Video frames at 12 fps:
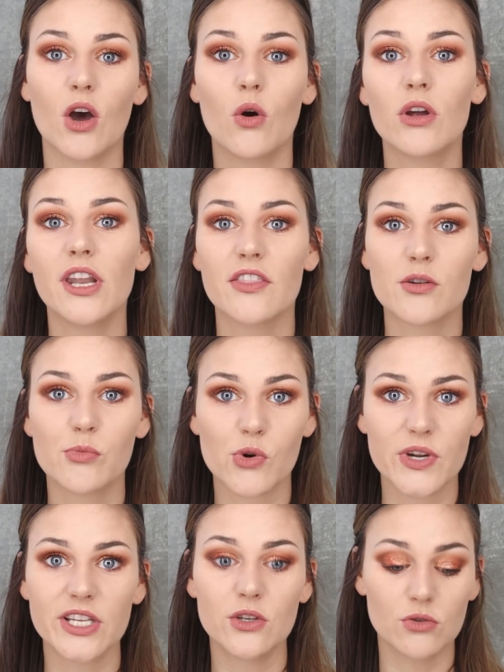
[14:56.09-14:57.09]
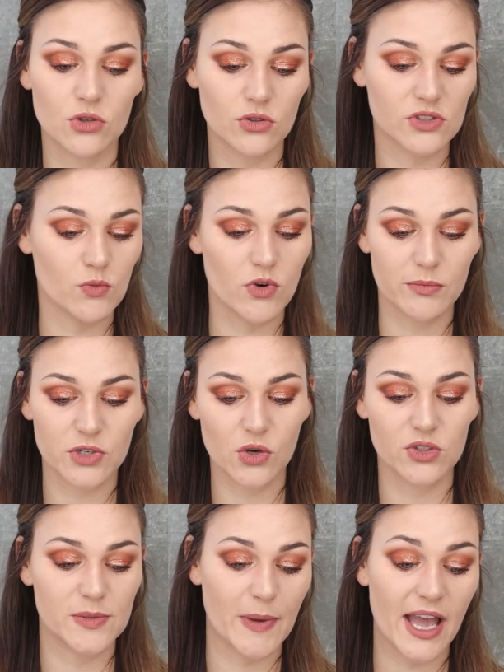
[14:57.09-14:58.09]
oh, another boring neutrals warm
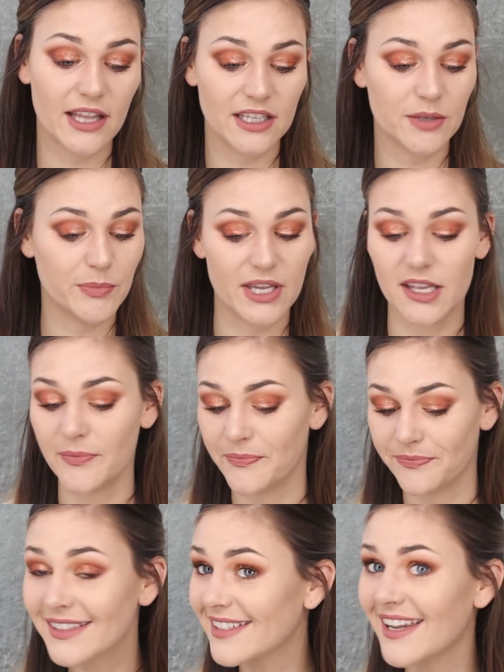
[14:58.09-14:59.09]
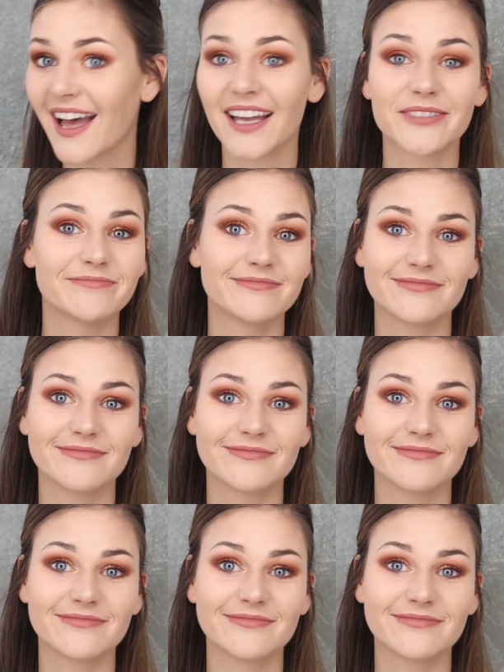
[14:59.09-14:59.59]
tones palette, but it's not.